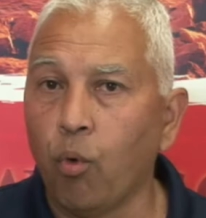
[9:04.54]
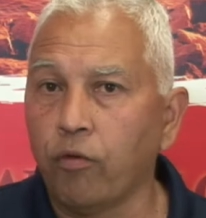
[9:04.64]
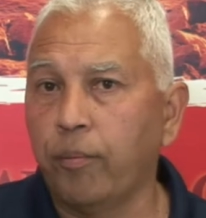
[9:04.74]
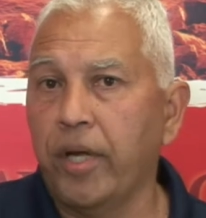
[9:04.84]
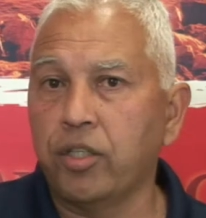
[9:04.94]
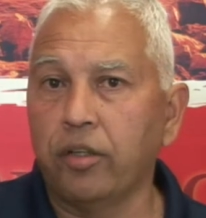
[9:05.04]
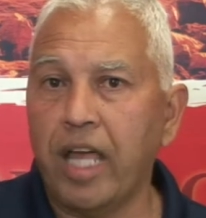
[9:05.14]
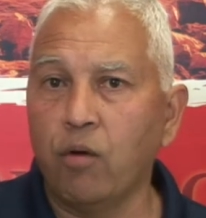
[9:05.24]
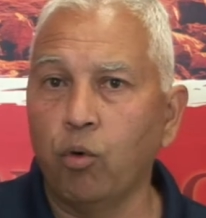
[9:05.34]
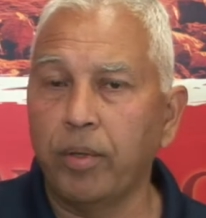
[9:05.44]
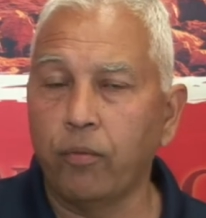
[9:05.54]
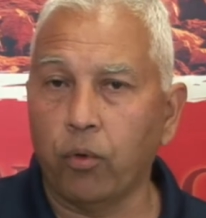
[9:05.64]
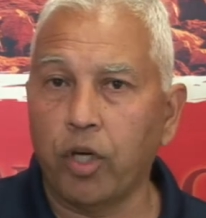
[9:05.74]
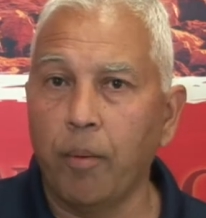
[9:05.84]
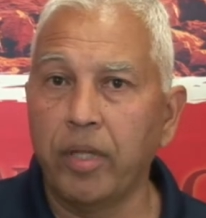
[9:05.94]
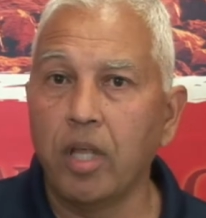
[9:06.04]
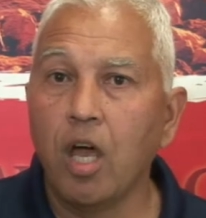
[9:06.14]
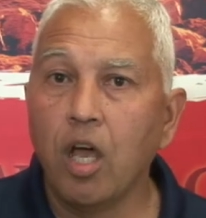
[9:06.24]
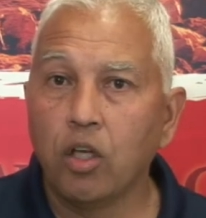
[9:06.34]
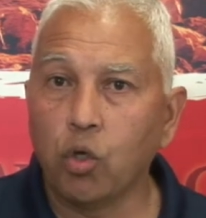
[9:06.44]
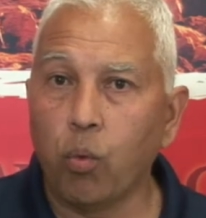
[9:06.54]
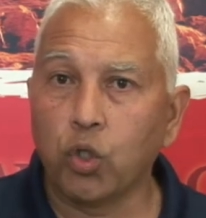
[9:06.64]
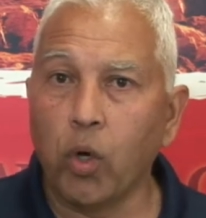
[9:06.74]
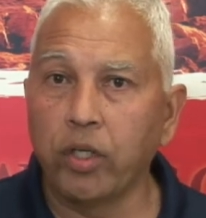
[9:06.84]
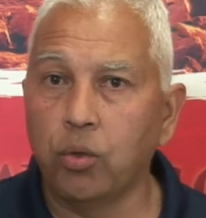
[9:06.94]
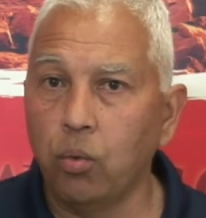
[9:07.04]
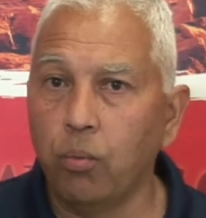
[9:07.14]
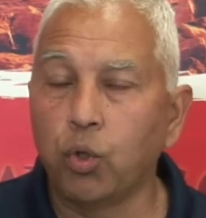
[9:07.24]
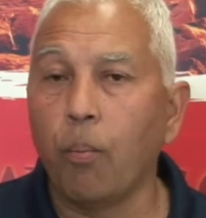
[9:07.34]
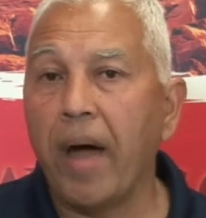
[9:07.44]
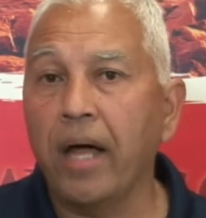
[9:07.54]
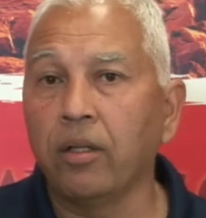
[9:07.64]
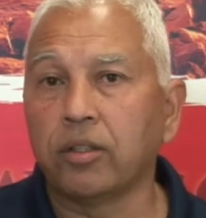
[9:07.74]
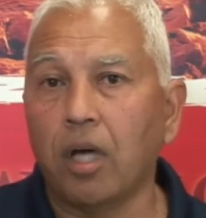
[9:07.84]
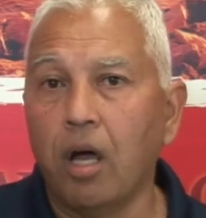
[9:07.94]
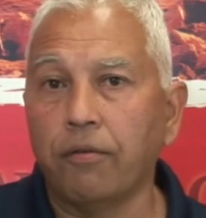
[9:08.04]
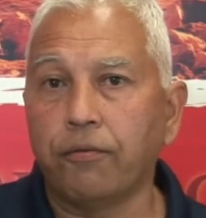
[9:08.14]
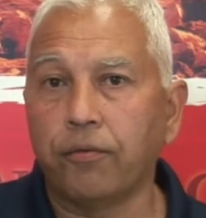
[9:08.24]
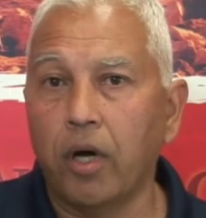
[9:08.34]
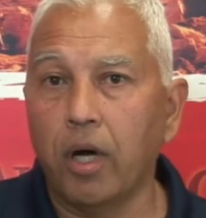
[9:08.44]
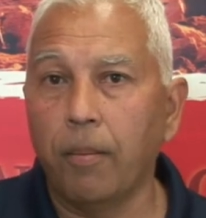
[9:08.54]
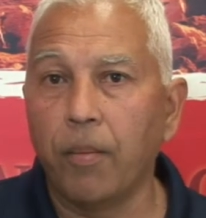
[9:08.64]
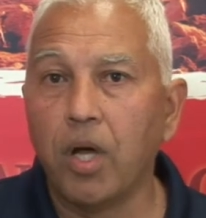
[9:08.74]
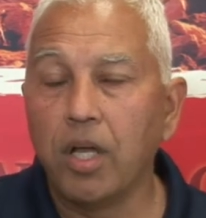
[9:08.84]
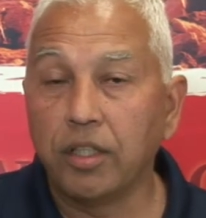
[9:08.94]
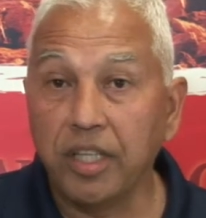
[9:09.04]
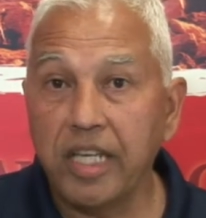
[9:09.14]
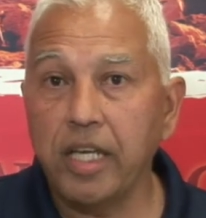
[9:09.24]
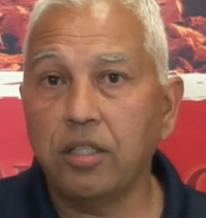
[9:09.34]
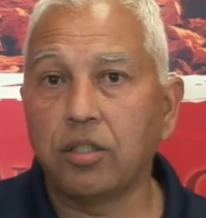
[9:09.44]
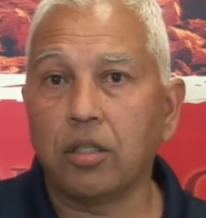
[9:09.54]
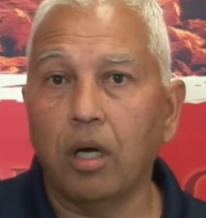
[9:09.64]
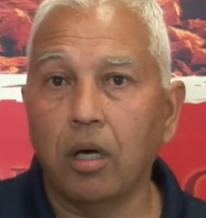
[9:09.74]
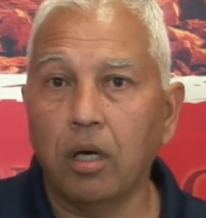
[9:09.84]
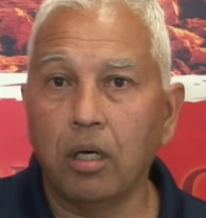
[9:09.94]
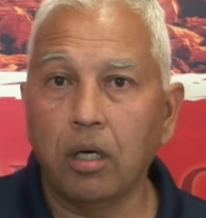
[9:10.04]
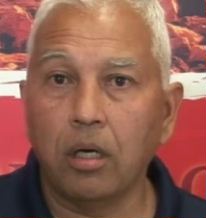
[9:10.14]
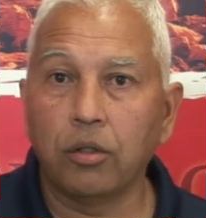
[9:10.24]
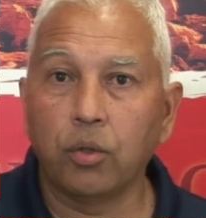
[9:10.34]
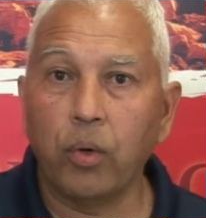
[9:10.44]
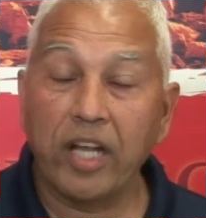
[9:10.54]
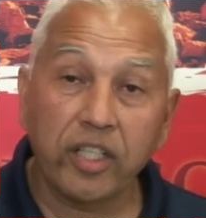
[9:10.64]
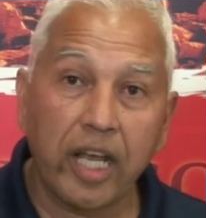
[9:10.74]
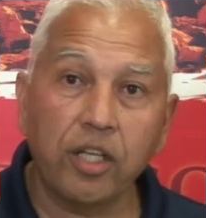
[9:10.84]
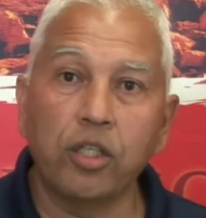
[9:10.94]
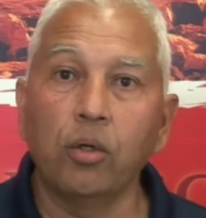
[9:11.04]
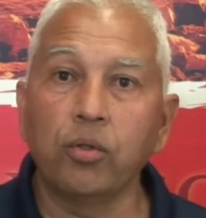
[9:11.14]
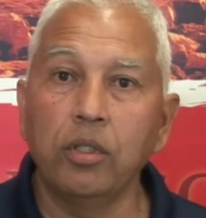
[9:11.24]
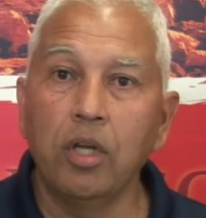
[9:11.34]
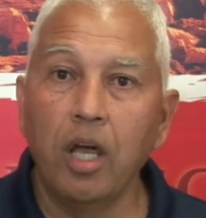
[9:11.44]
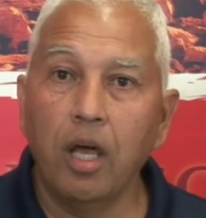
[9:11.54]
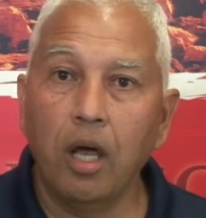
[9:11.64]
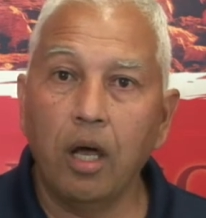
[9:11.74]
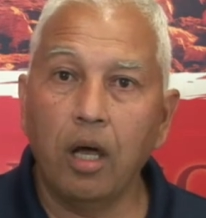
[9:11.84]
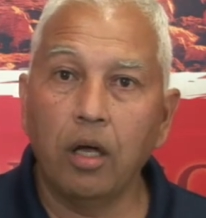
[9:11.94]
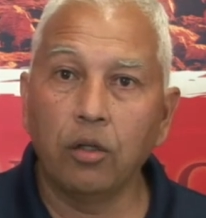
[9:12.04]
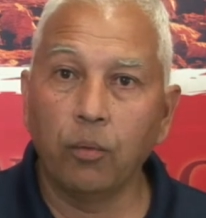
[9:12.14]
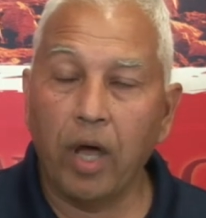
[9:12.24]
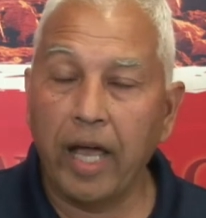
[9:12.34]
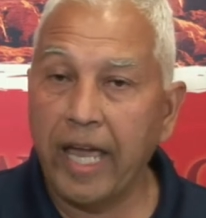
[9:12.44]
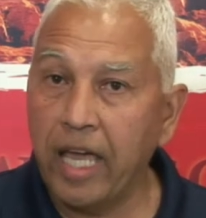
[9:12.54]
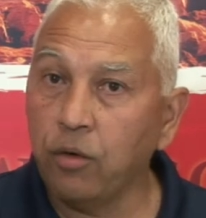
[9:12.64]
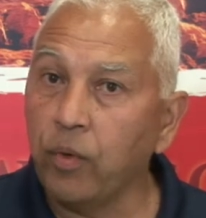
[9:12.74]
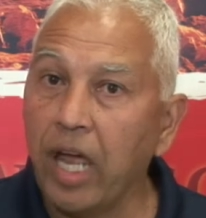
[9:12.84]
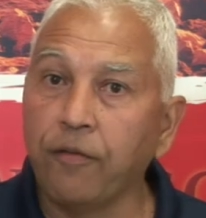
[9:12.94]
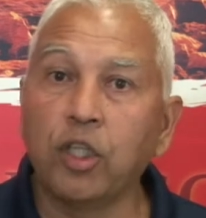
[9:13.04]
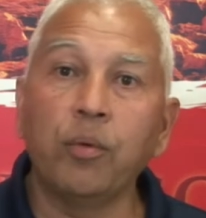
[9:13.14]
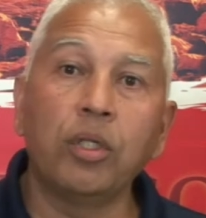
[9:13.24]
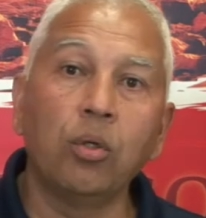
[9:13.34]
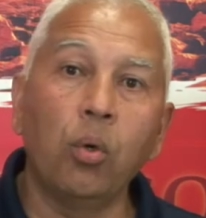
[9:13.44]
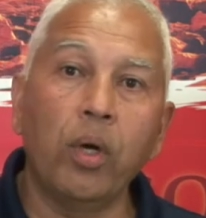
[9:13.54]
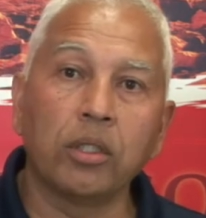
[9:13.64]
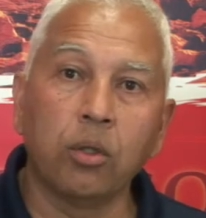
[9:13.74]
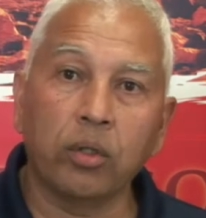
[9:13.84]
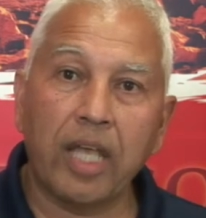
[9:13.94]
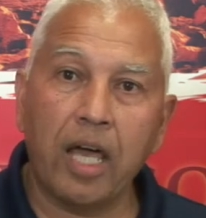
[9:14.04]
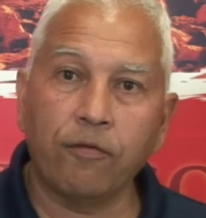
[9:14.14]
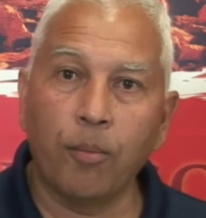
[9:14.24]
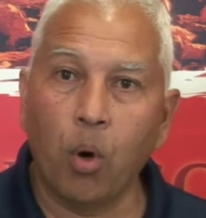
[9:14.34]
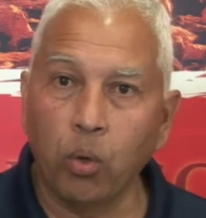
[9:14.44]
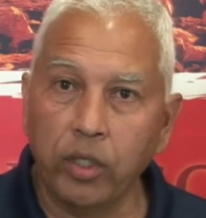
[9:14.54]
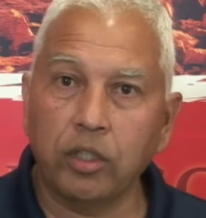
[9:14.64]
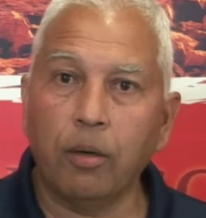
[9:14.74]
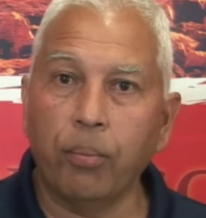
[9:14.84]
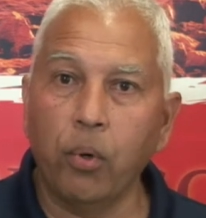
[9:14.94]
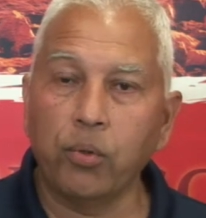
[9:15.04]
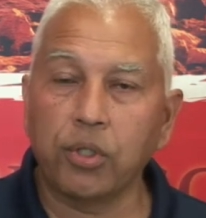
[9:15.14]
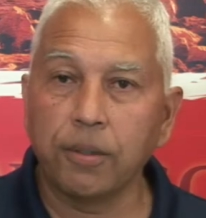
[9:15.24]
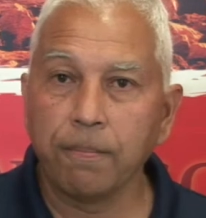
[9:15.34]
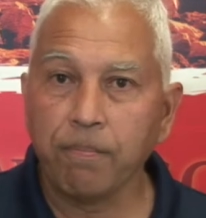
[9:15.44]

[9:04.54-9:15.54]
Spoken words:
information on that will be forthcoming. So we're trying to balance off the needs to educate children. Again, everything we do is looked at from a holistic approach.